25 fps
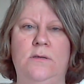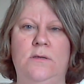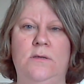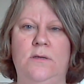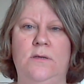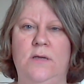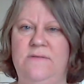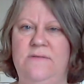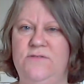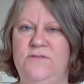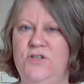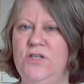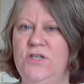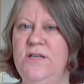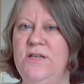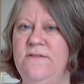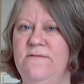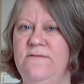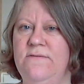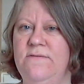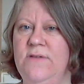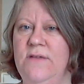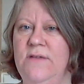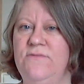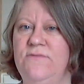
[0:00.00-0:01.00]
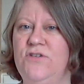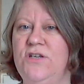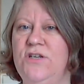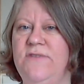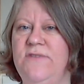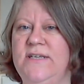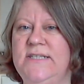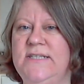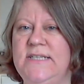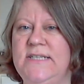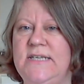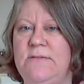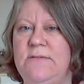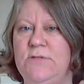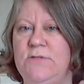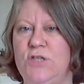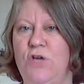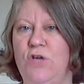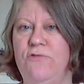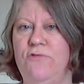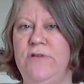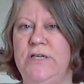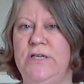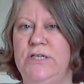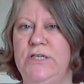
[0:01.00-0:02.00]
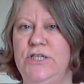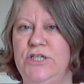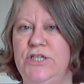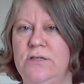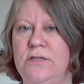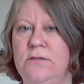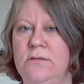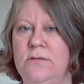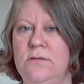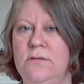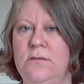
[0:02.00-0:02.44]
I've done it. I've done it recently. It was orange,